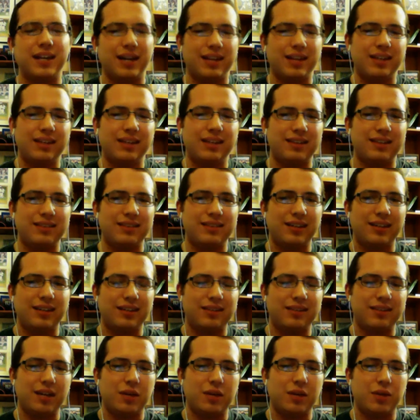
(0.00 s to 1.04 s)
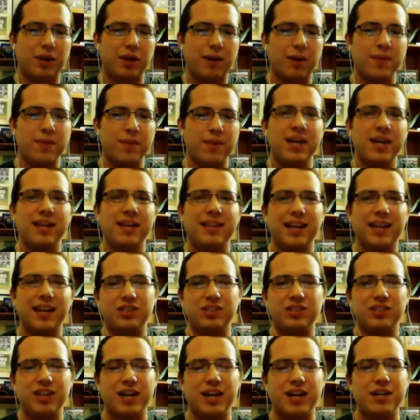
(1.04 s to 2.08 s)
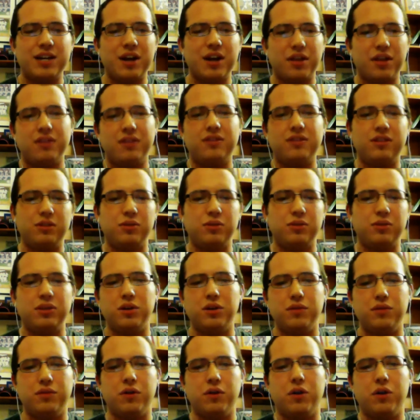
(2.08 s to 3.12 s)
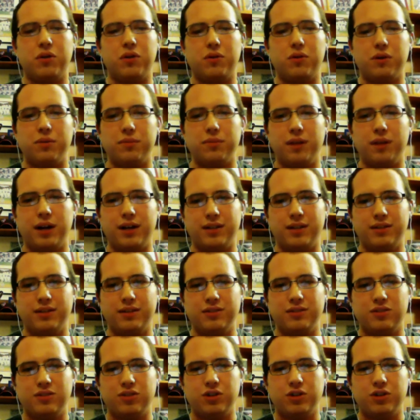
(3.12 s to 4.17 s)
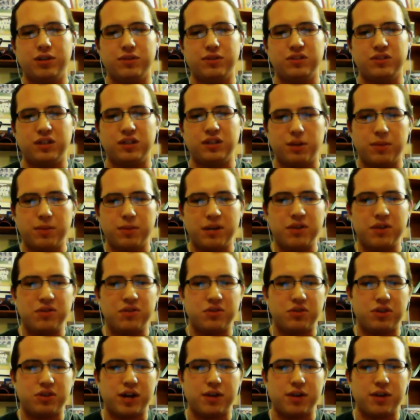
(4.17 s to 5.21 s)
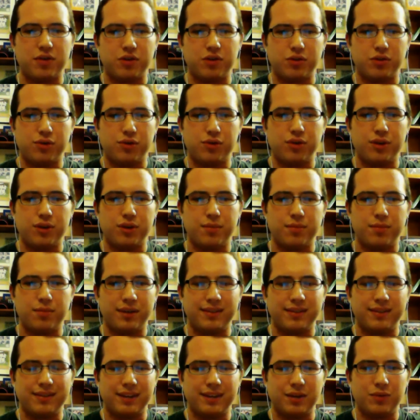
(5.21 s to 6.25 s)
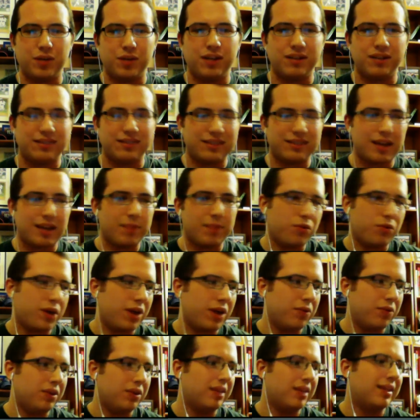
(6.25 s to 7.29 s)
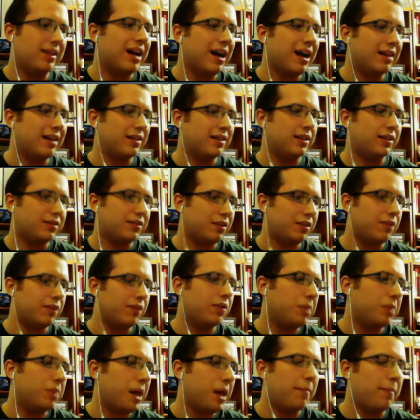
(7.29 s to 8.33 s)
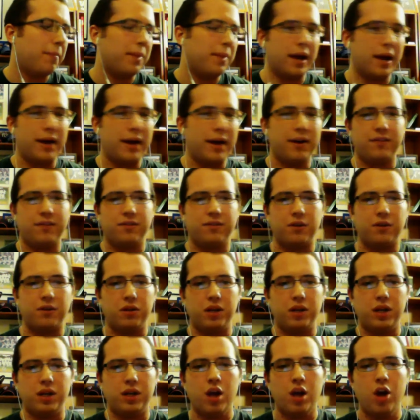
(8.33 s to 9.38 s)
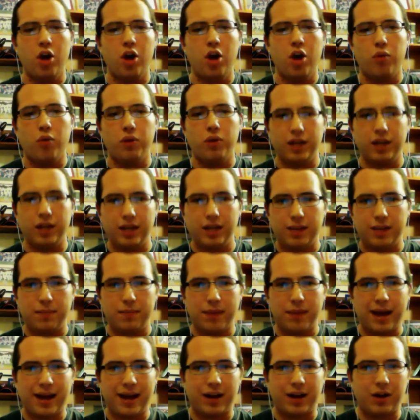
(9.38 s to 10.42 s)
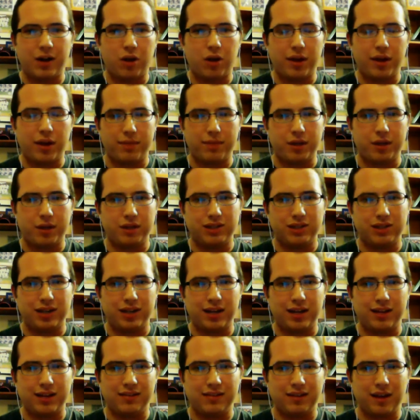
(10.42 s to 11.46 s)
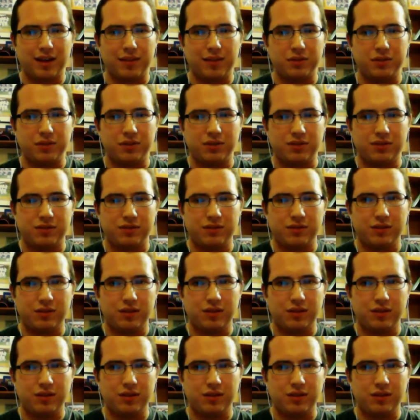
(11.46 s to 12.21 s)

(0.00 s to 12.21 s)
I think that's like the takeaway here. That just had nothing to do with the overall Korra plot. Sure, he was an airbender and they're trying to recruit him, but it's like we can step away within the context of the plot, but not necessarily relating back all that much and establish this.